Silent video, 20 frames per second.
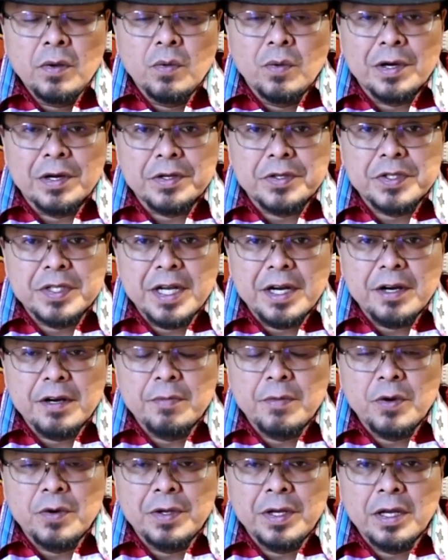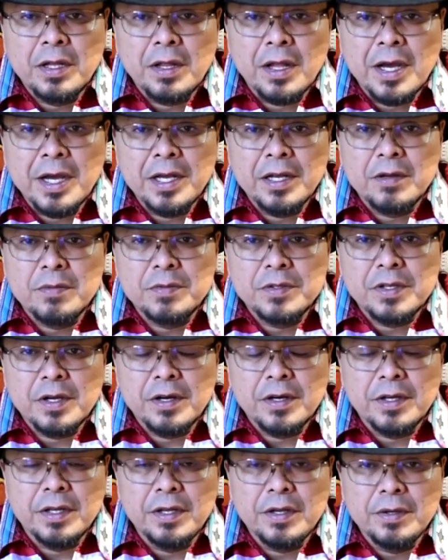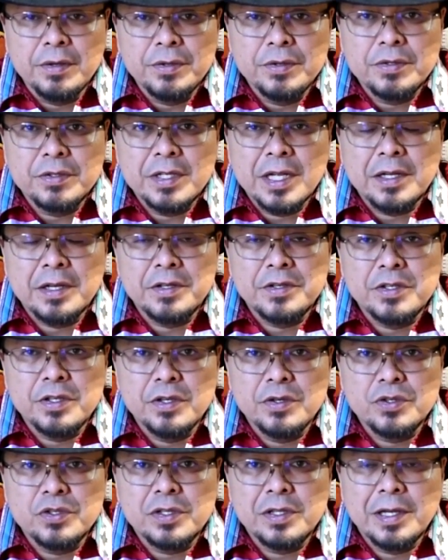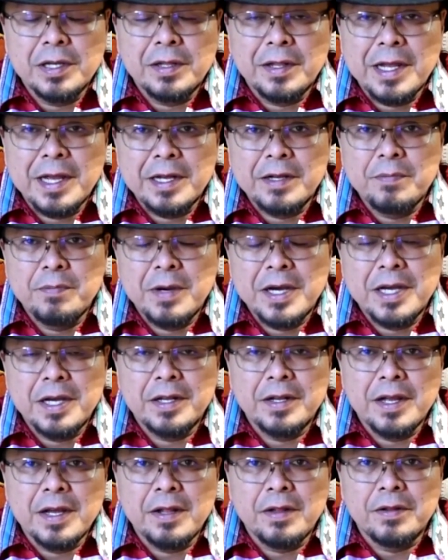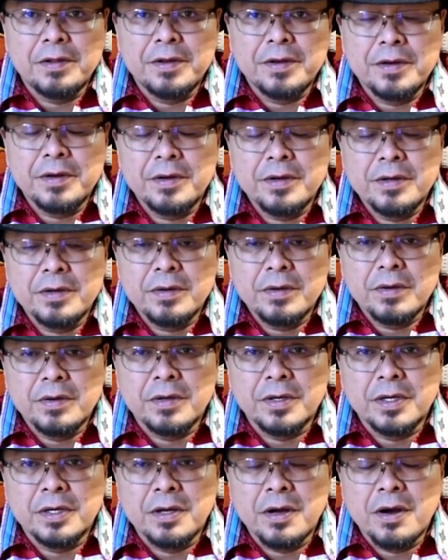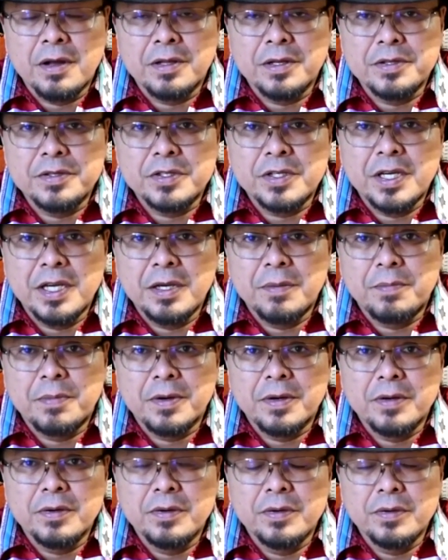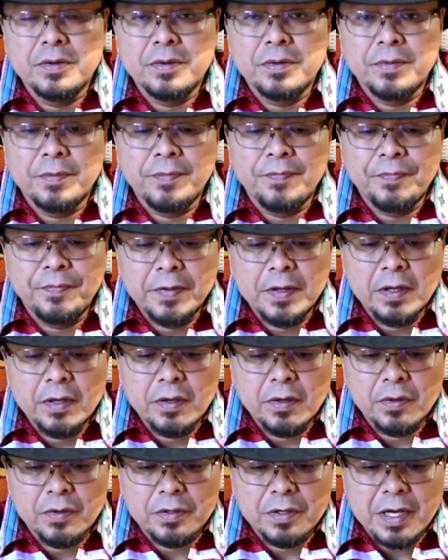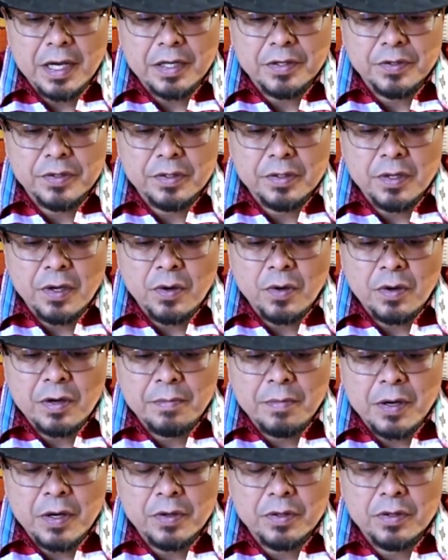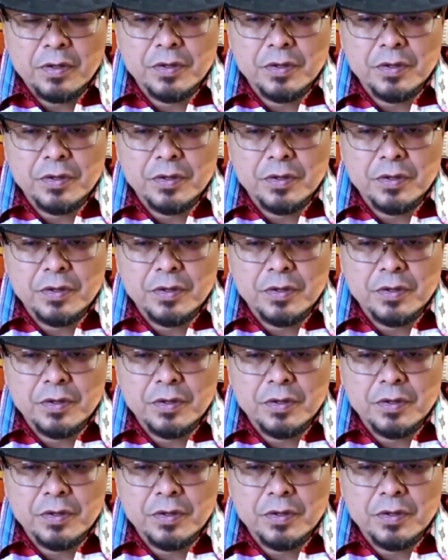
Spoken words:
ceremonial items are used, and it's usually led by an elder or a knowledge keeper who does know about those